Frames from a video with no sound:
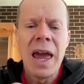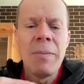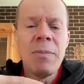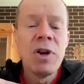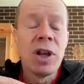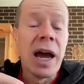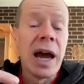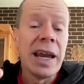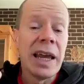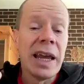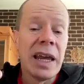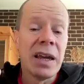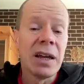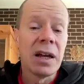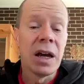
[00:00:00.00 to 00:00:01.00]

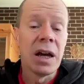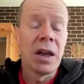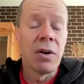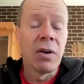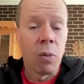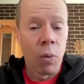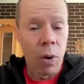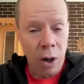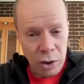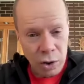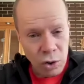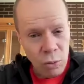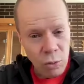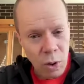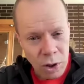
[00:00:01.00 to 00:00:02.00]
emulating what
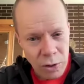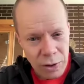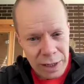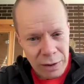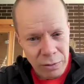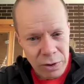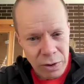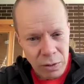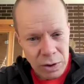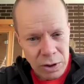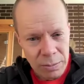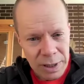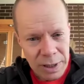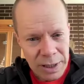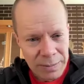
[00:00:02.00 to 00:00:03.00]
you want your end result
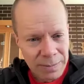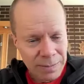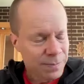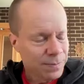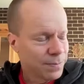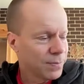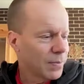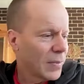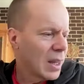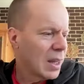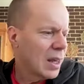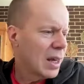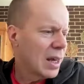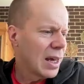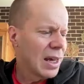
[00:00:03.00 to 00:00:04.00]
to be.
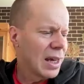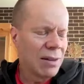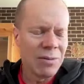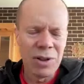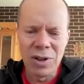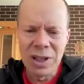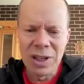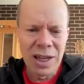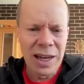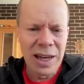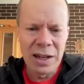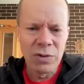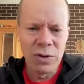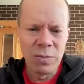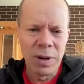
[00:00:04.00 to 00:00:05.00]

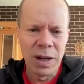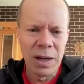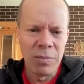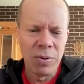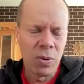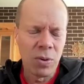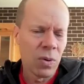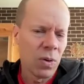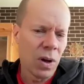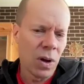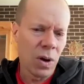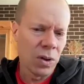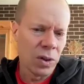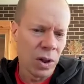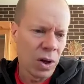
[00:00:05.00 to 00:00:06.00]
Connect with people
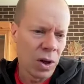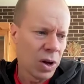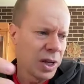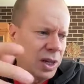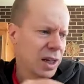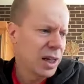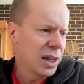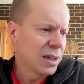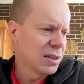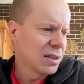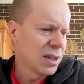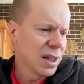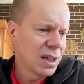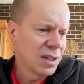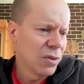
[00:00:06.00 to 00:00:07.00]
online.
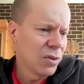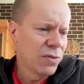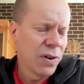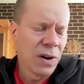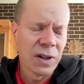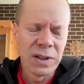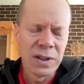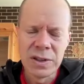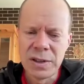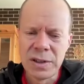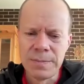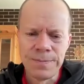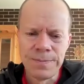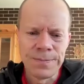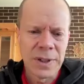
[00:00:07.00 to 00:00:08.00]
You'll find
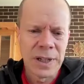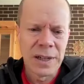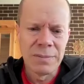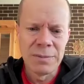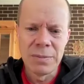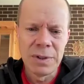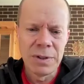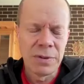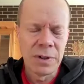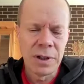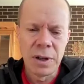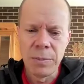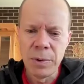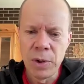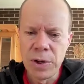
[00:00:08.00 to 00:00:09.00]
some
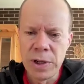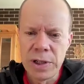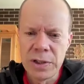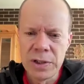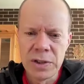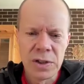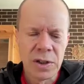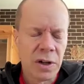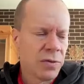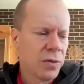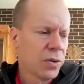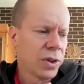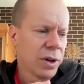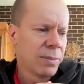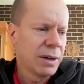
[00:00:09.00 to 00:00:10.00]
different communities and so
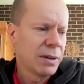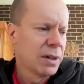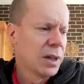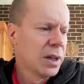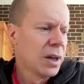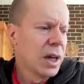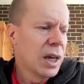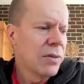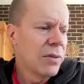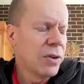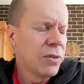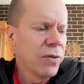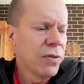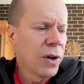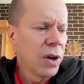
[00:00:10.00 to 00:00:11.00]
forth. I mean, if
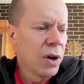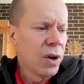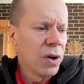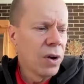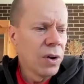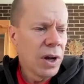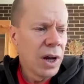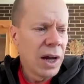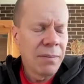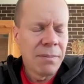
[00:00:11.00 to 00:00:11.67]
you follow